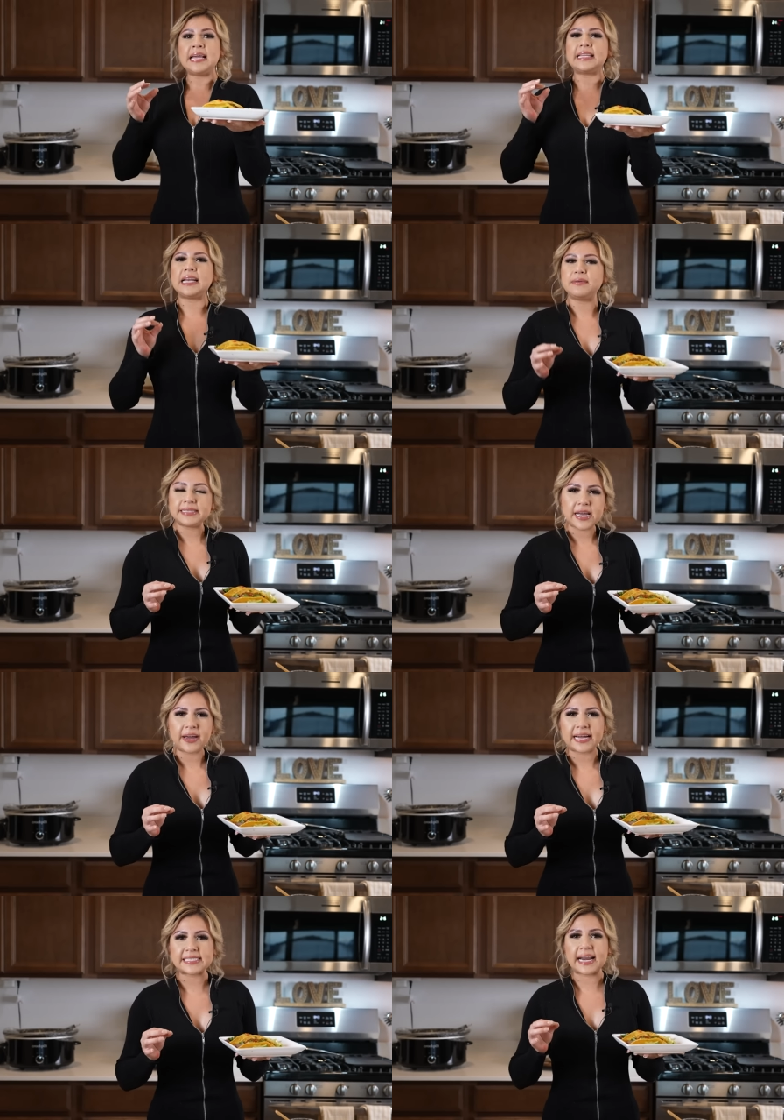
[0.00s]
Now let me tell you
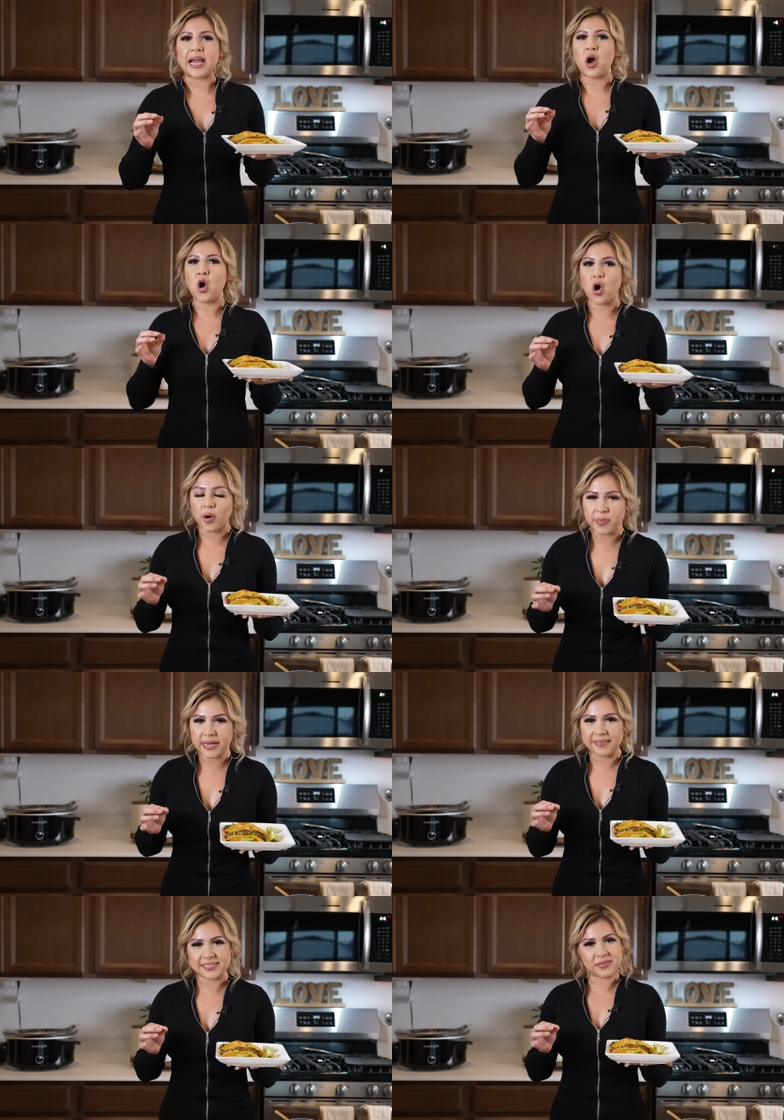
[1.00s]
guys that I hope you
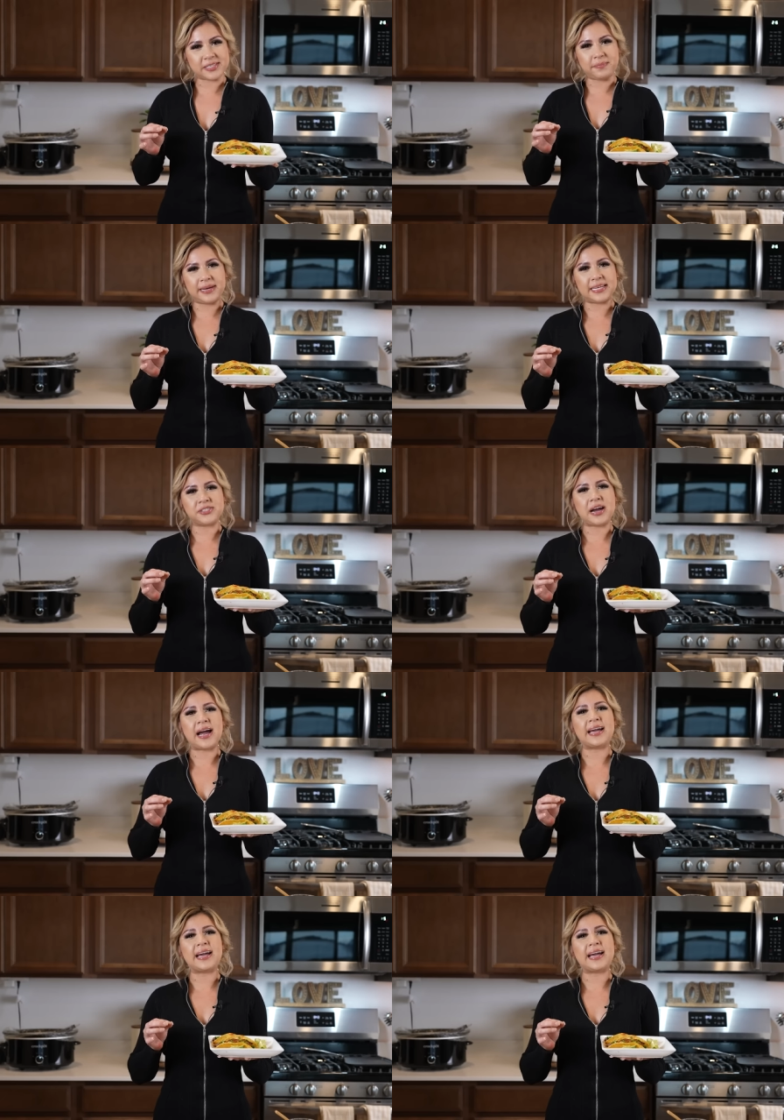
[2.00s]
give this recipe a try.